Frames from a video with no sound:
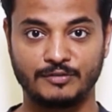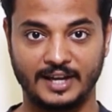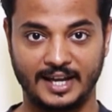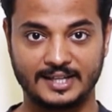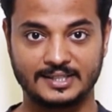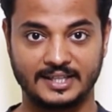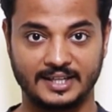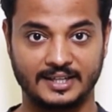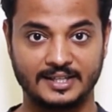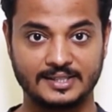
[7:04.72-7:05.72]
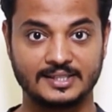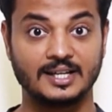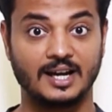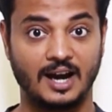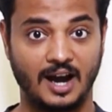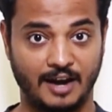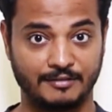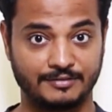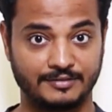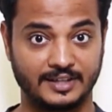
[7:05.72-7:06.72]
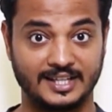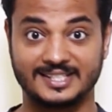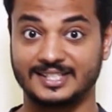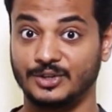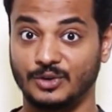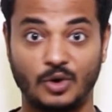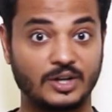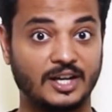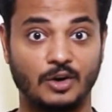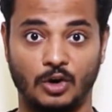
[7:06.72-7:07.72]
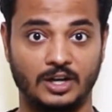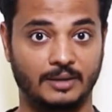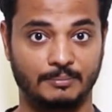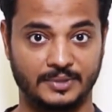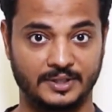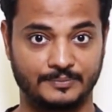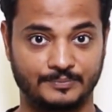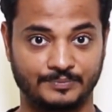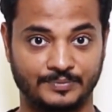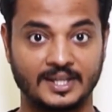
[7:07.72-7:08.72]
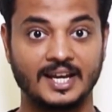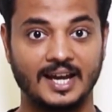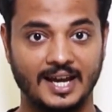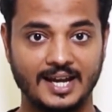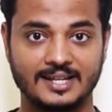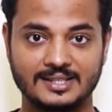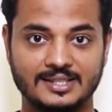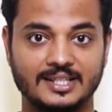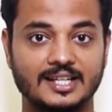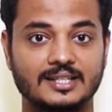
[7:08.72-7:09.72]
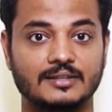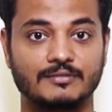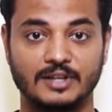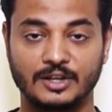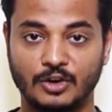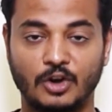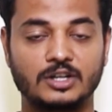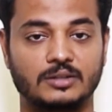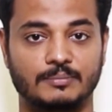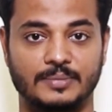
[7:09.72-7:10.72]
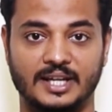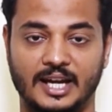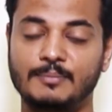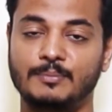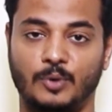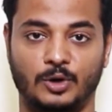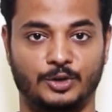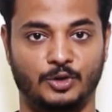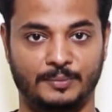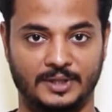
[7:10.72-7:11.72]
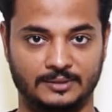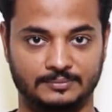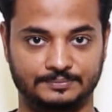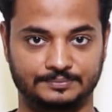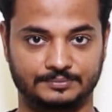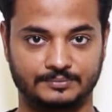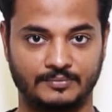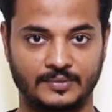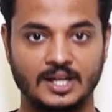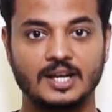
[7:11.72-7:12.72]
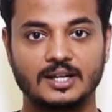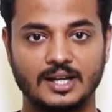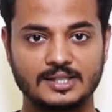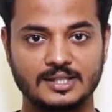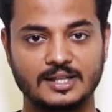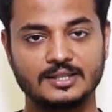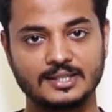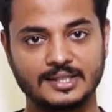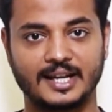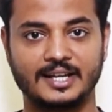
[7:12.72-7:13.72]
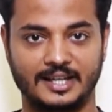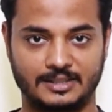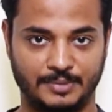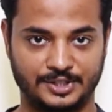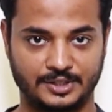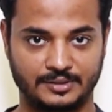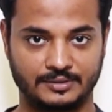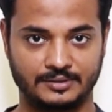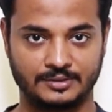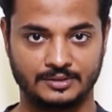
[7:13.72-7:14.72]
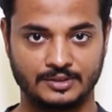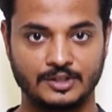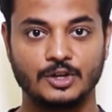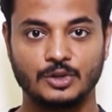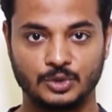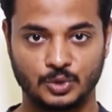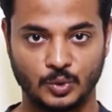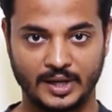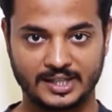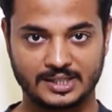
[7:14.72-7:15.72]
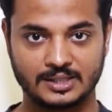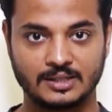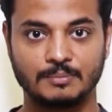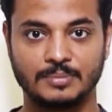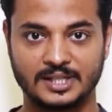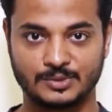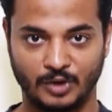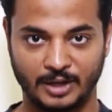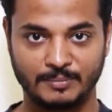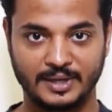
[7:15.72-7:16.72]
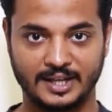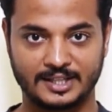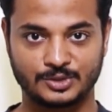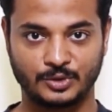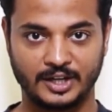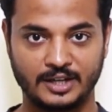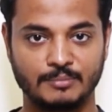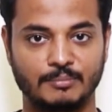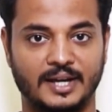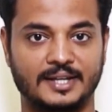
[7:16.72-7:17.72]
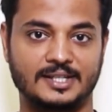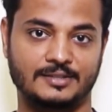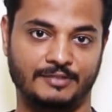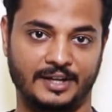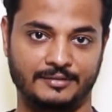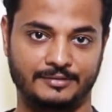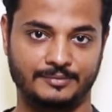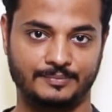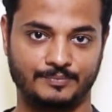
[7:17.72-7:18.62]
of x here is half. It's not a whole number. Hence, it will not be a polynomial. Consider the second expression, 2x plus 1 by x squared minus 5.